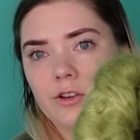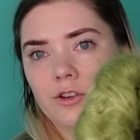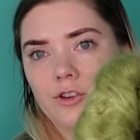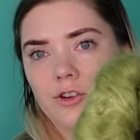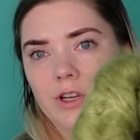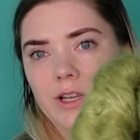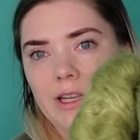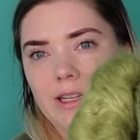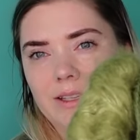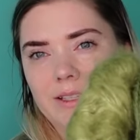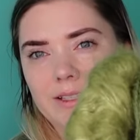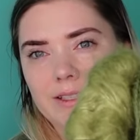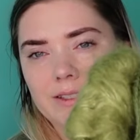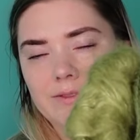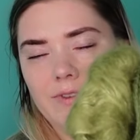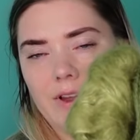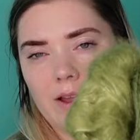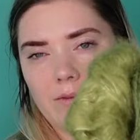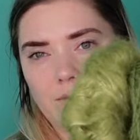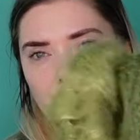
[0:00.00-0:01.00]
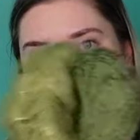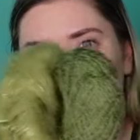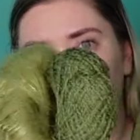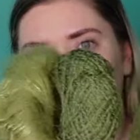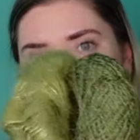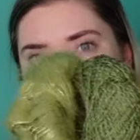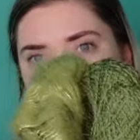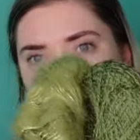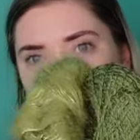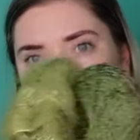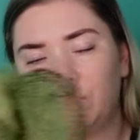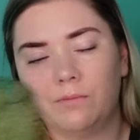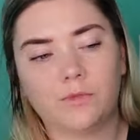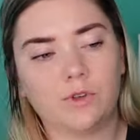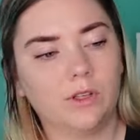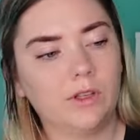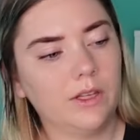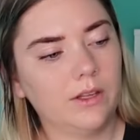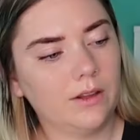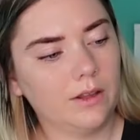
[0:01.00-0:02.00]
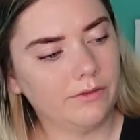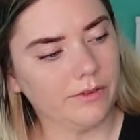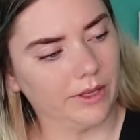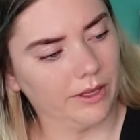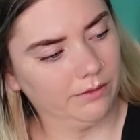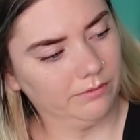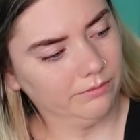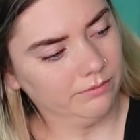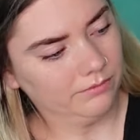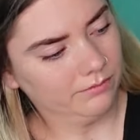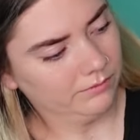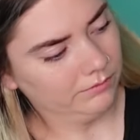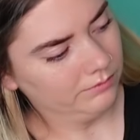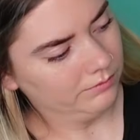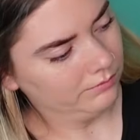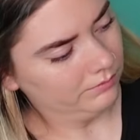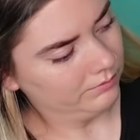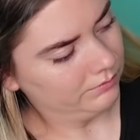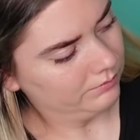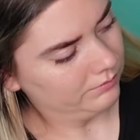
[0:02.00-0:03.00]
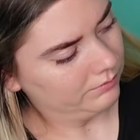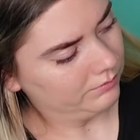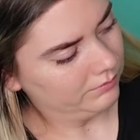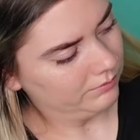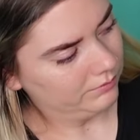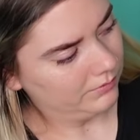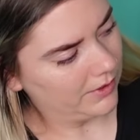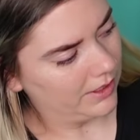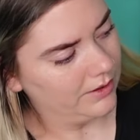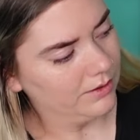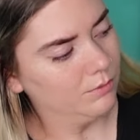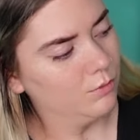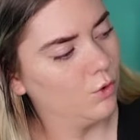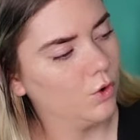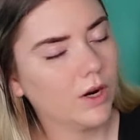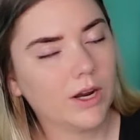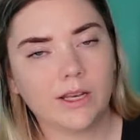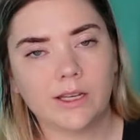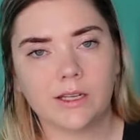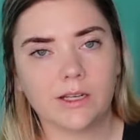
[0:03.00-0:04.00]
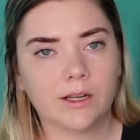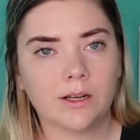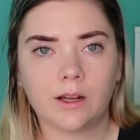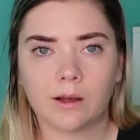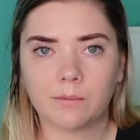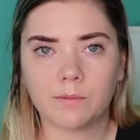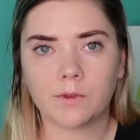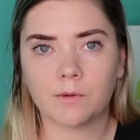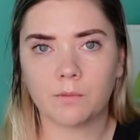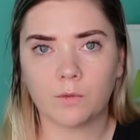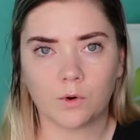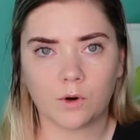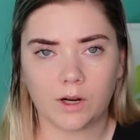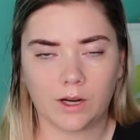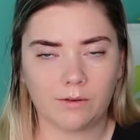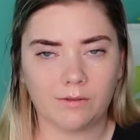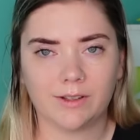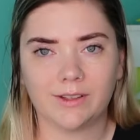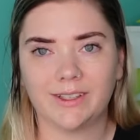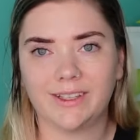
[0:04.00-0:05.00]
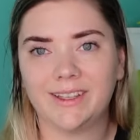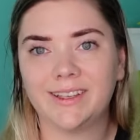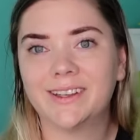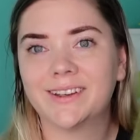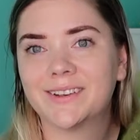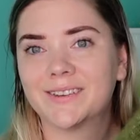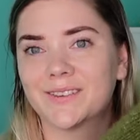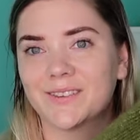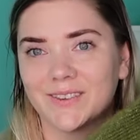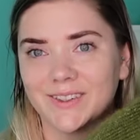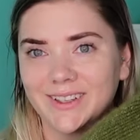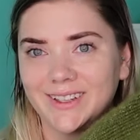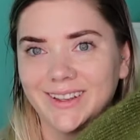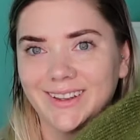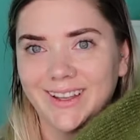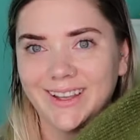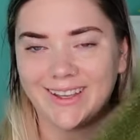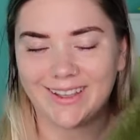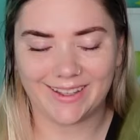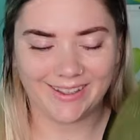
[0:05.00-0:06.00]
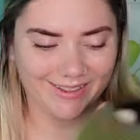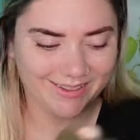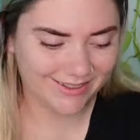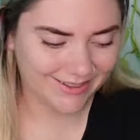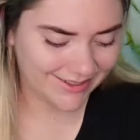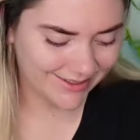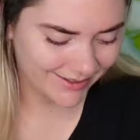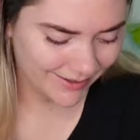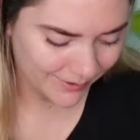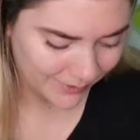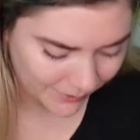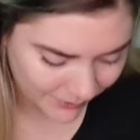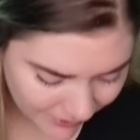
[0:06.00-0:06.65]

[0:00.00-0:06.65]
create this fabric, which I'm really loving. And the more I knit it up, the more I really, really like it. So,